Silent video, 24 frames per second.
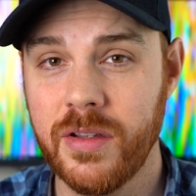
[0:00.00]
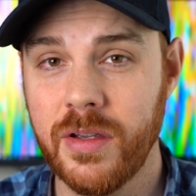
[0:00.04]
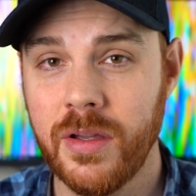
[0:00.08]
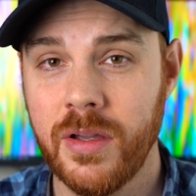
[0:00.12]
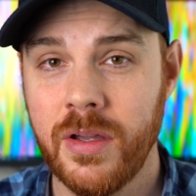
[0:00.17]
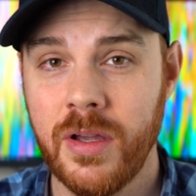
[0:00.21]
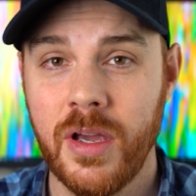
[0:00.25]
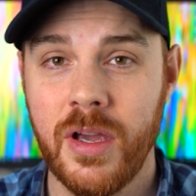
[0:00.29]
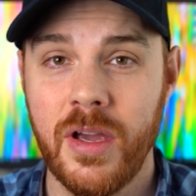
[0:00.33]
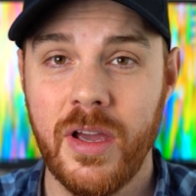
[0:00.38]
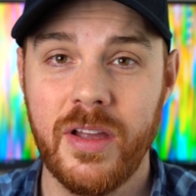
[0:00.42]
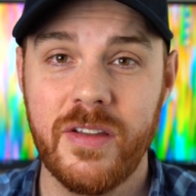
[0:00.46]
to
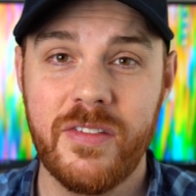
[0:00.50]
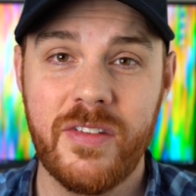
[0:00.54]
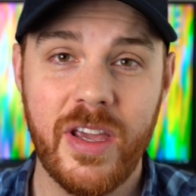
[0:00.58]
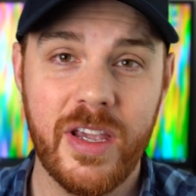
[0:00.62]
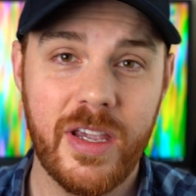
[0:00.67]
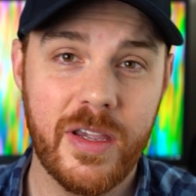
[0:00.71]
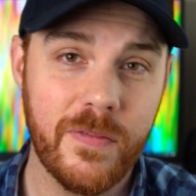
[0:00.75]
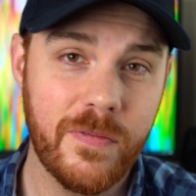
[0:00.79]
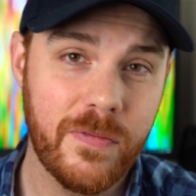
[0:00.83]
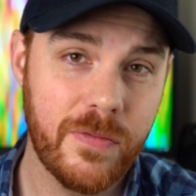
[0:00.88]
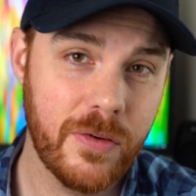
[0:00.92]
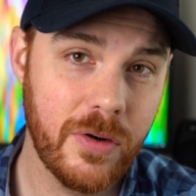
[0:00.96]

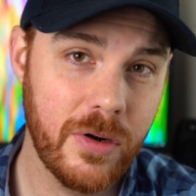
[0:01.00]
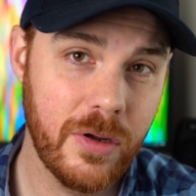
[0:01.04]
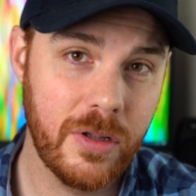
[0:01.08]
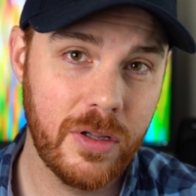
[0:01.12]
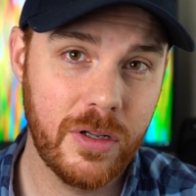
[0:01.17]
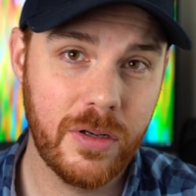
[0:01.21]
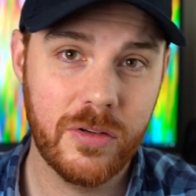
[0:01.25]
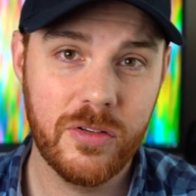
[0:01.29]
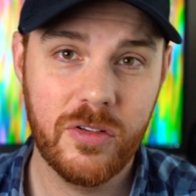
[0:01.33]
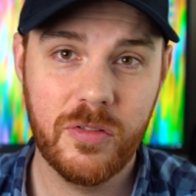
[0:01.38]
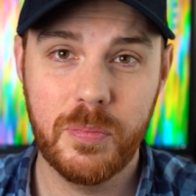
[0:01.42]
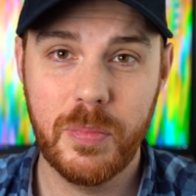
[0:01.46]
take it for a
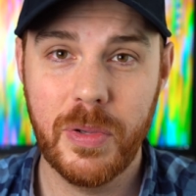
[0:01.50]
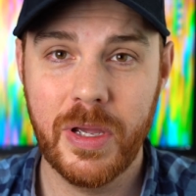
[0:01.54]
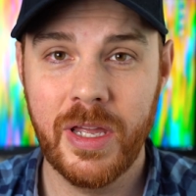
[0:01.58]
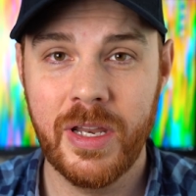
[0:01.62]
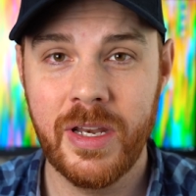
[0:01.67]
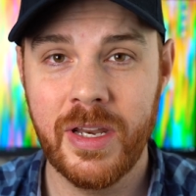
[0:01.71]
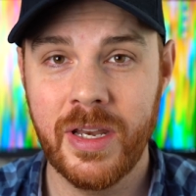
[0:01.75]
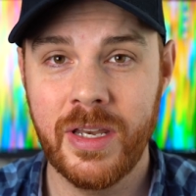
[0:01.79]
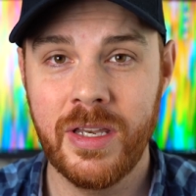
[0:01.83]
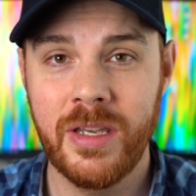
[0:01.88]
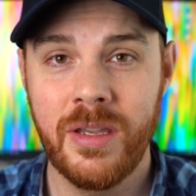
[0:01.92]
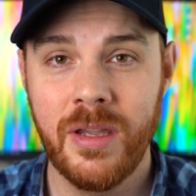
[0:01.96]
little
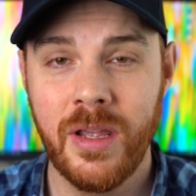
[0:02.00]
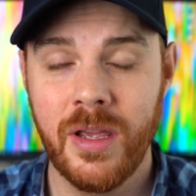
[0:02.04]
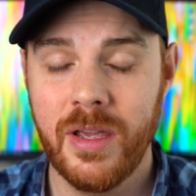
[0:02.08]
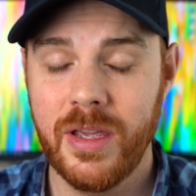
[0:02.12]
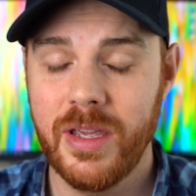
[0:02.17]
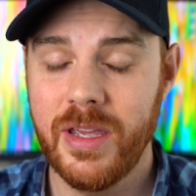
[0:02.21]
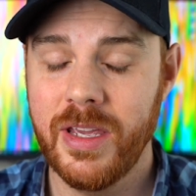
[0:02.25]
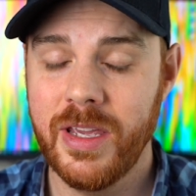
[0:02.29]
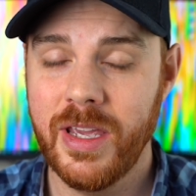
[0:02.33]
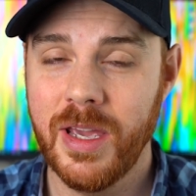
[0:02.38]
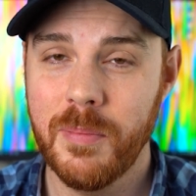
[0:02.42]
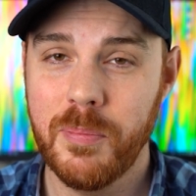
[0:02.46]
spin and
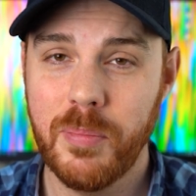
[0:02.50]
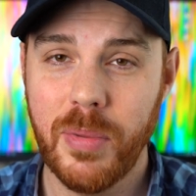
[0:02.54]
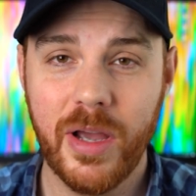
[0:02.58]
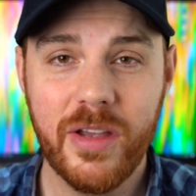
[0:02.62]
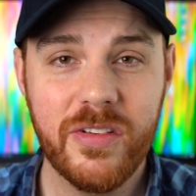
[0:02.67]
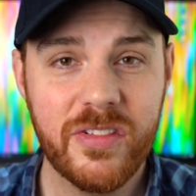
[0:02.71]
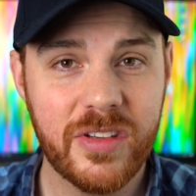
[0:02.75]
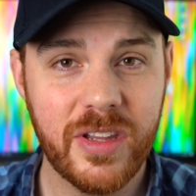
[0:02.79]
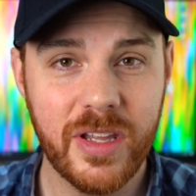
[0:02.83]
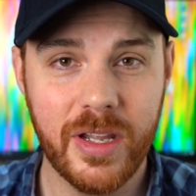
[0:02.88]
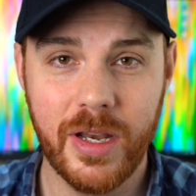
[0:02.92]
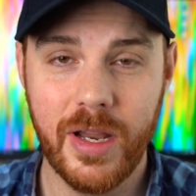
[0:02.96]
you get
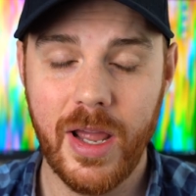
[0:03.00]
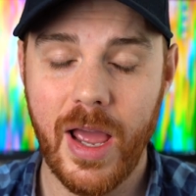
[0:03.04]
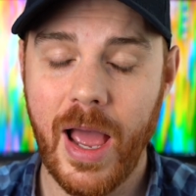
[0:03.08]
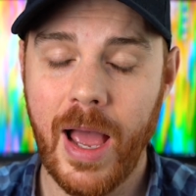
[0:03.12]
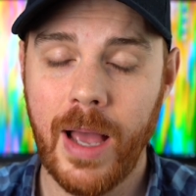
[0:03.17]
busted.